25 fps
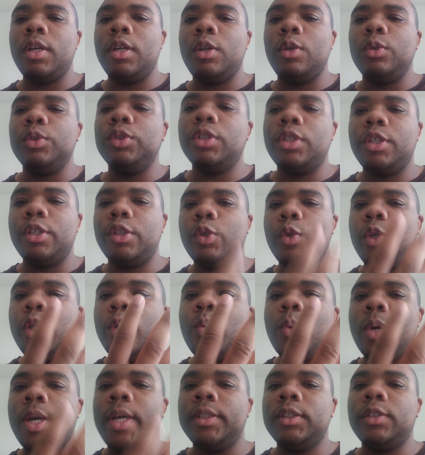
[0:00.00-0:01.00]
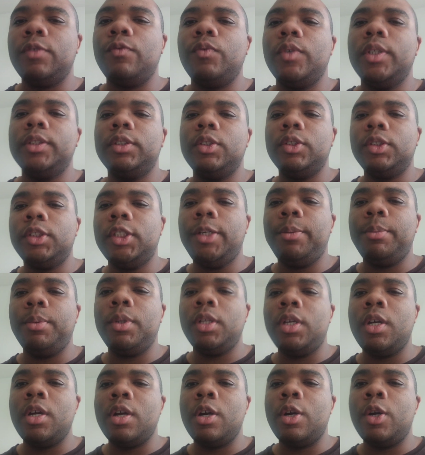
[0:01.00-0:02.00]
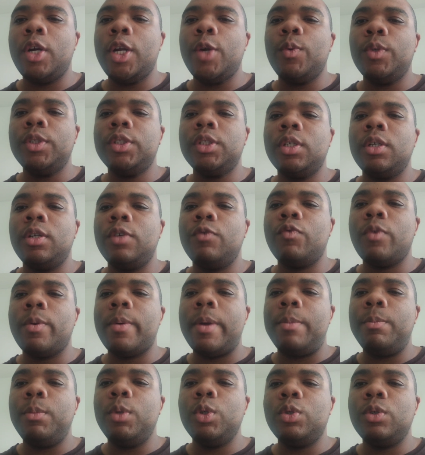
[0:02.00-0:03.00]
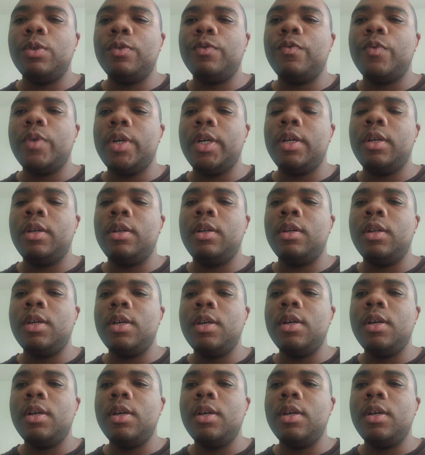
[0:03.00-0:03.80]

and those are the three ways investors typically earn a return from a mutual fund